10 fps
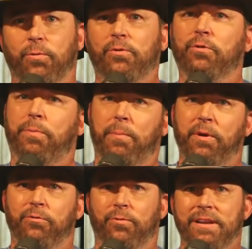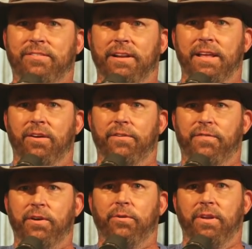which was proposed recently on a
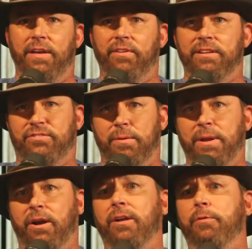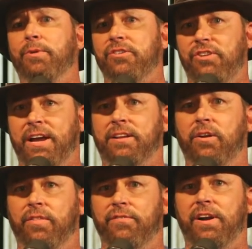federal level and summarily rejected
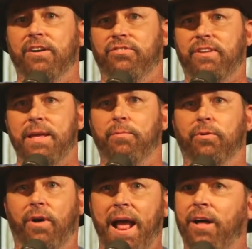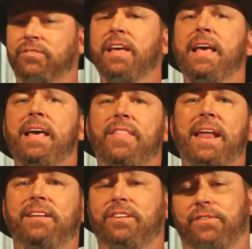on the very stable grounds
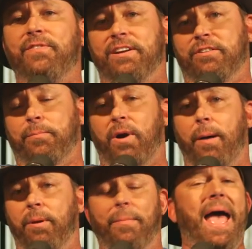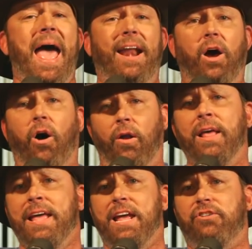that it doesn't fix the problem at all.
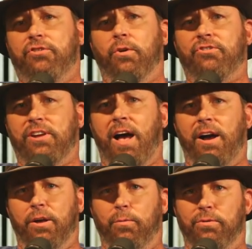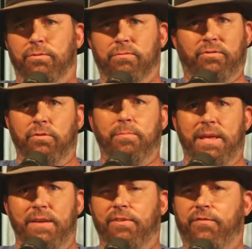In short, Chicago will soon
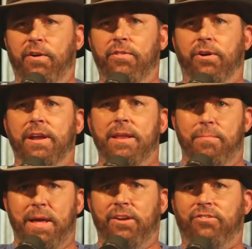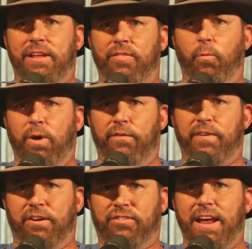be even further enmeshed in the
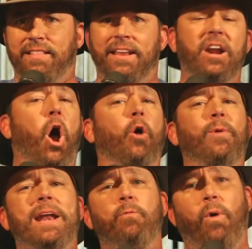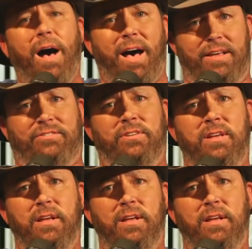welfare state than it already was.